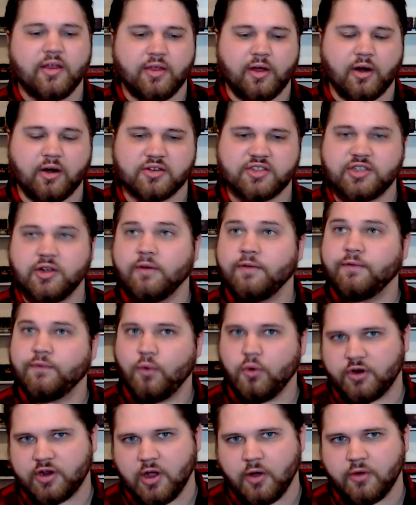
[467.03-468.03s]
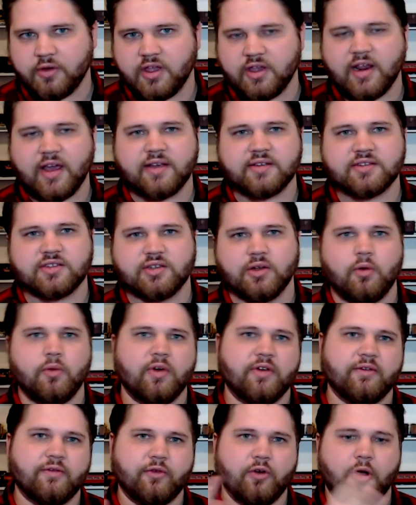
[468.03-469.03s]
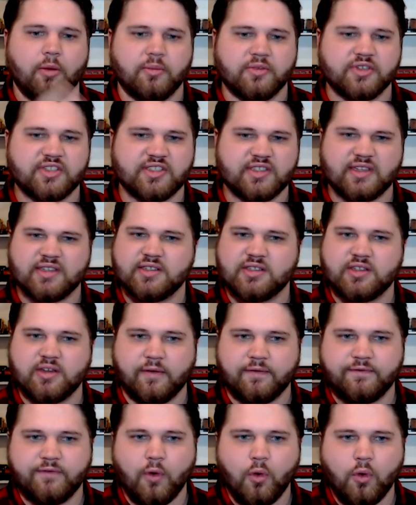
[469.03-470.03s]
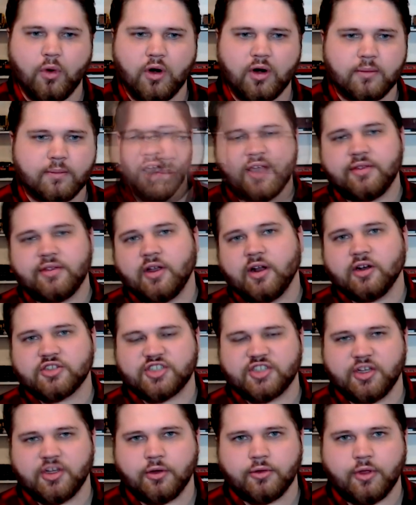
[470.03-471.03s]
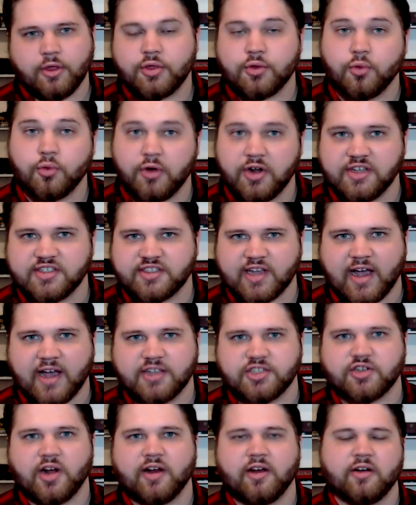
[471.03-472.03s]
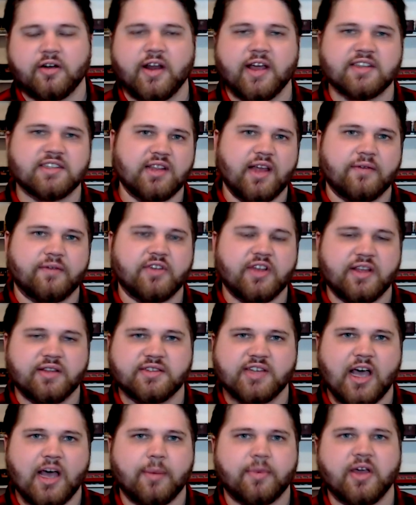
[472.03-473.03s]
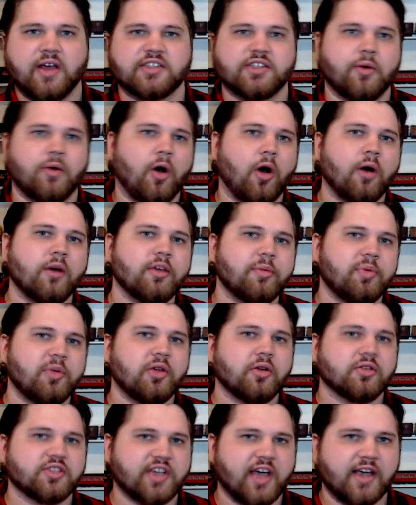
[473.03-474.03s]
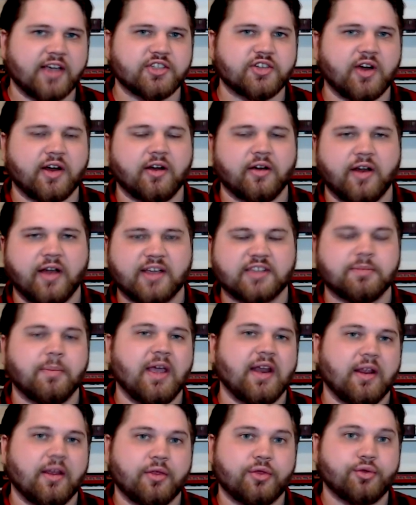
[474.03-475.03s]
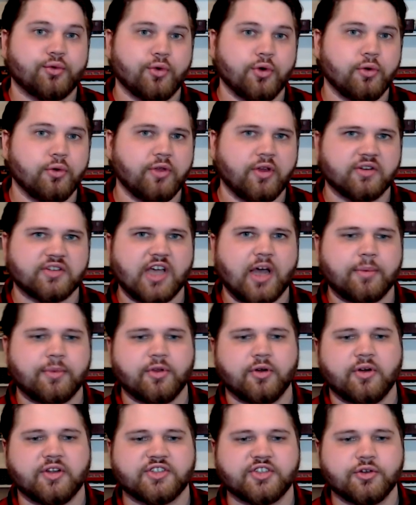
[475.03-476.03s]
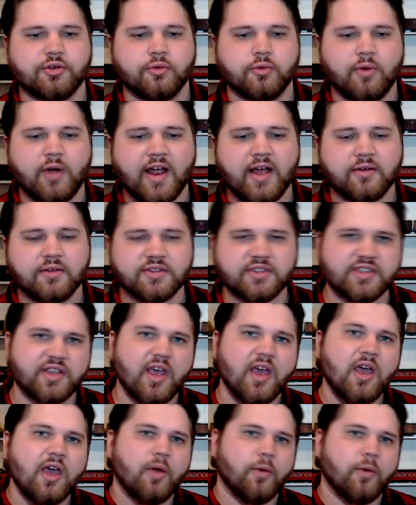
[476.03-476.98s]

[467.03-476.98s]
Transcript: There are still 4 Gouki decks, so it went from 6 to 4, and there are still the 3 Sky Striker decks left in Top Cut. So all the pure Sky Striker decks made it through their top 32 rounds.